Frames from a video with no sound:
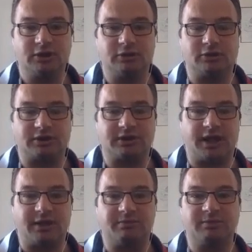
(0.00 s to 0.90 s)
look at
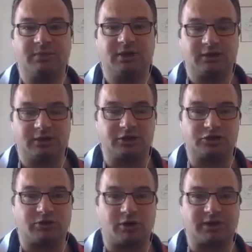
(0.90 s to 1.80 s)
them, the
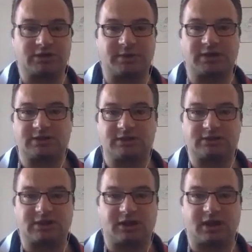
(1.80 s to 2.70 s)
control aspects
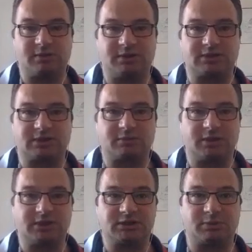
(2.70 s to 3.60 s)
that's going to come
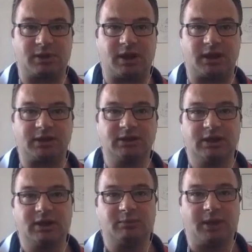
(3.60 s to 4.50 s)
into play,
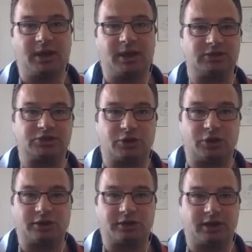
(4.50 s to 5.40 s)
making
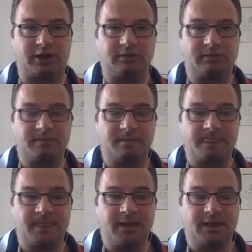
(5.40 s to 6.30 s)
sure that
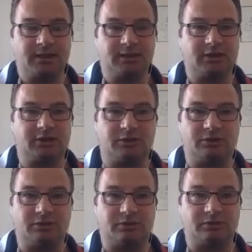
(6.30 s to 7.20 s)

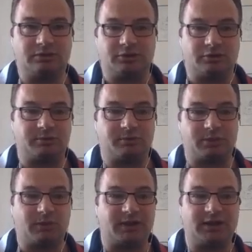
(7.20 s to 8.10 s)
your
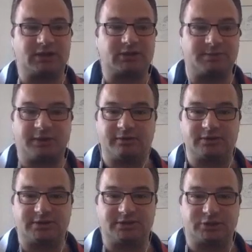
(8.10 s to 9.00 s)
employee
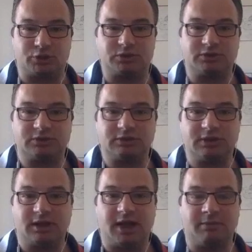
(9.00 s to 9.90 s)
experience is good,
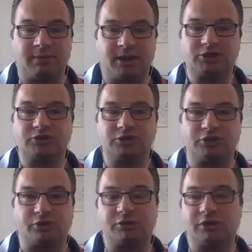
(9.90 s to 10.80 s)
and make sure
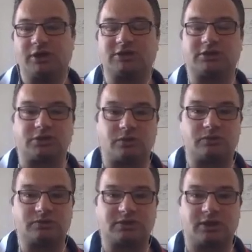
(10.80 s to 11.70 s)
you utilize the
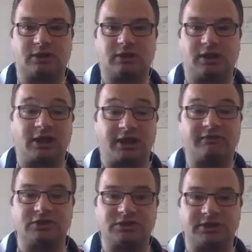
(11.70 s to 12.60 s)
tools that are
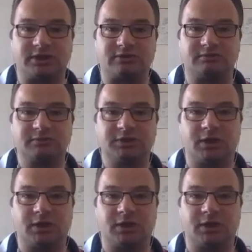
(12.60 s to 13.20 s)
given to you.